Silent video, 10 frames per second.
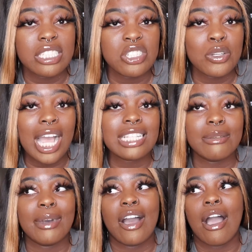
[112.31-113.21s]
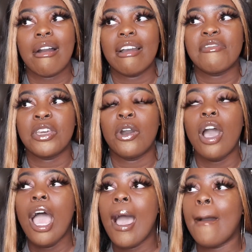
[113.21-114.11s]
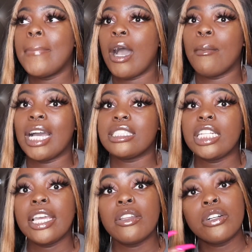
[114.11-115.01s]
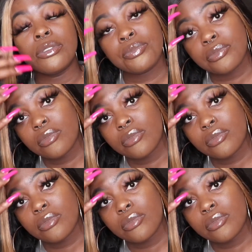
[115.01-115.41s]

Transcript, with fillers: to you guys about how I feel about my channel